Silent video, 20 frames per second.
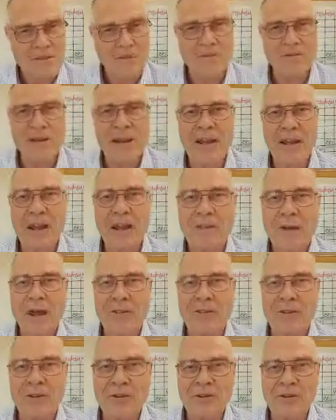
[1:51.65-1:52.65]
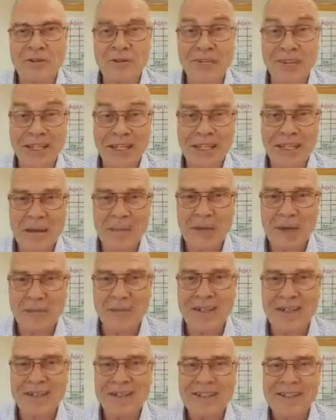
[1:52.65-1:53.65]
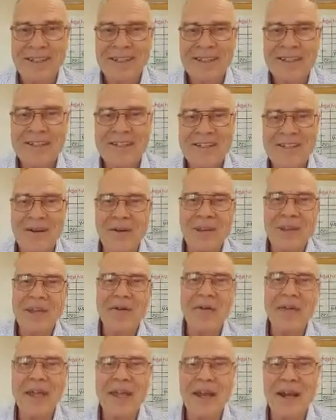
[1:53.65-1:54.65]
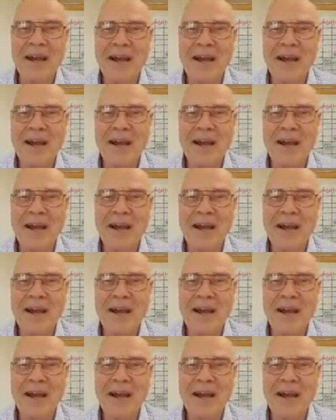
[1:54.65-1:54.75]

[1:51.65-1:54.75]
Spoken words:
to find out about those, you'll need to get my book. So anyway,